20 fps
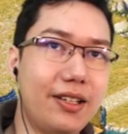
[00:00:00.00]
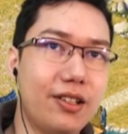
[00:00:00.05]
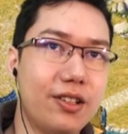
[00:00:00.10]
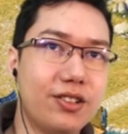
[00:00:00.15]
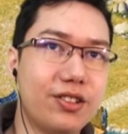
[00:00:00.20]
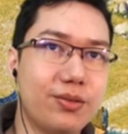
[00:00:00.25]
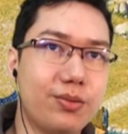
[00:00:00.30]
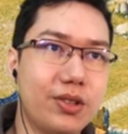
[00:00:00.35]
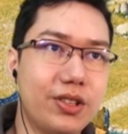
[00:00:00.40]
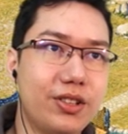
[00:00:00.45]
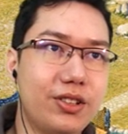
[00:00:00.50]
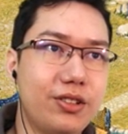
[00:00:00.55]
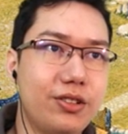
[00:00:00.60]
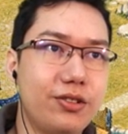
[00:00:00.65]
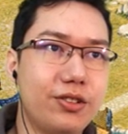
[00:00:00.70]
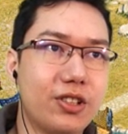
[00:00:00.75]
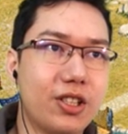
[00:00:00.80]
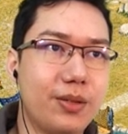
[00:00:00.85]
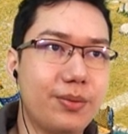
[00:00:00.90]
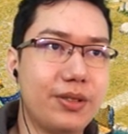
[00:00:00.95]
8 loads of wood,
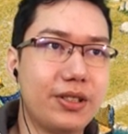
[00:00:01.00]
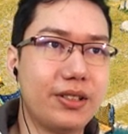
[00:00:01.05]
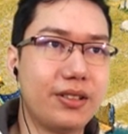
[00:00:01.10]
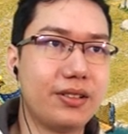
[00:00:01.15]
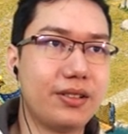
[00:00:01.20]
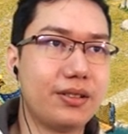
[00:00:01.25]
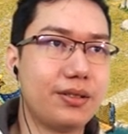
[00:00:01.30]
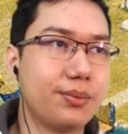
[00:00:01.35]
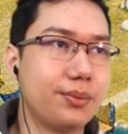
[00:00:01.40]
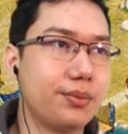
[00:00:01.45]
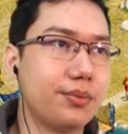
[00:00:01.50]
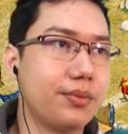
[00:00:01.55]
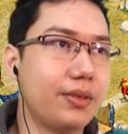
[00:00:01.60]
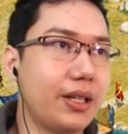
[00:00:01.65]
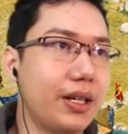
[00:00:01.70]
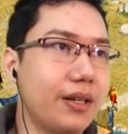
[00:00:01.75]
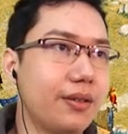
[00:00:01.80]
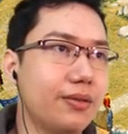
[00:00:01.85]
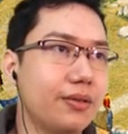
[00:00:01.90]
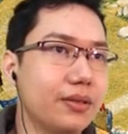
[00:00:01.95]
2 sculptures.
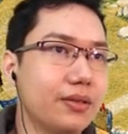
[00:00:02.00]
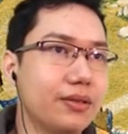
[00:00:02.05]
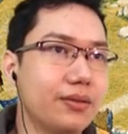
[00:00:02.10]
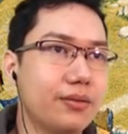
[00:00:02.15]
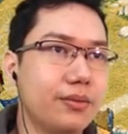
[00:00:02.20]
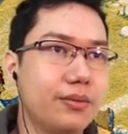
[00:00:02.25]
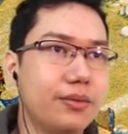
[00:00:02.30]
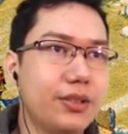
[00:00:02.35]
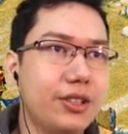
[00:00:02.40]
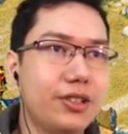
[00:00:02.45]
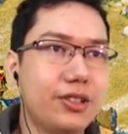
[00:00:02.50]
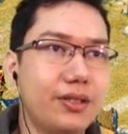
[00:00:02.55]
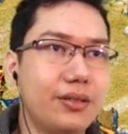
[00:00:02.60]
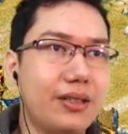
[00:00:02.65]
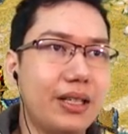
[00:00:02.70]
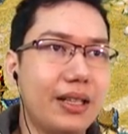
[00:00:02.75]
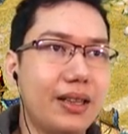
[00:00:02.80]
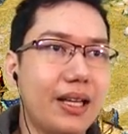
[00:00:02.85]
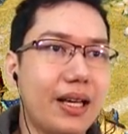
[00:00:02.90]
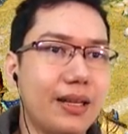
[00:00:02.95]
Yeah, we
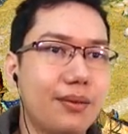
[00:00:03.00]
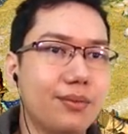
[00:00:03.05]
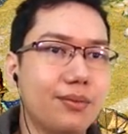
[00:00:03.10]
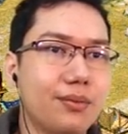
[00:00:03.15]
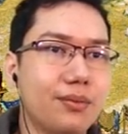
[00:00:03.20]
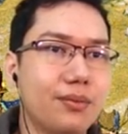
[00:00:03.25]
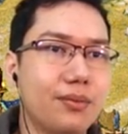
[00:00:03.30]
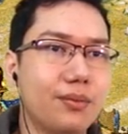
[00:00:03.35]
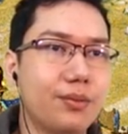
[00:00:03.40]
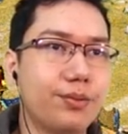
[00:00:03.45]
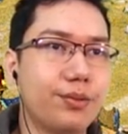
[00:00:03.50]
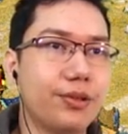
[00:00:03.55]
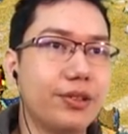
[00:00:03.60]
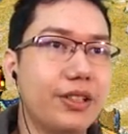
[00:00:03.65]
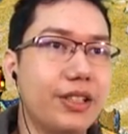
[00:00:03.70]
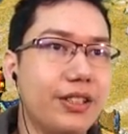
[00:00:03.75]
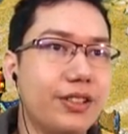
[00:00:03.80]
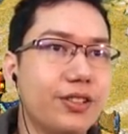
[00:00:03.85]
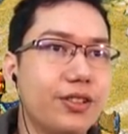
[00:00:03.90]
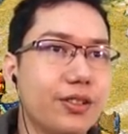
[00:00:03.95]
should get that
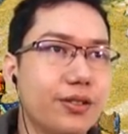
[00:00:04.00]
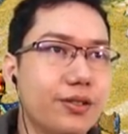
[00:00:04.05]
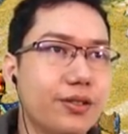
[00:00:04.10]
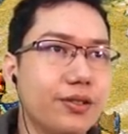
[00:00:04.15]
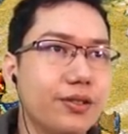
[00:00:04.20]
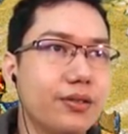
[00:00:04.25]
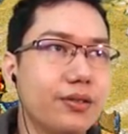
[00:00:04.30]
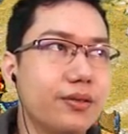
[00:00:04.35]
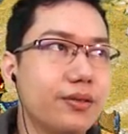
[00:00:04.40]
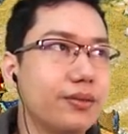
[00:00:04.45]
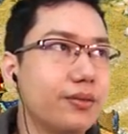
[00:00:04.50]
pretty soon.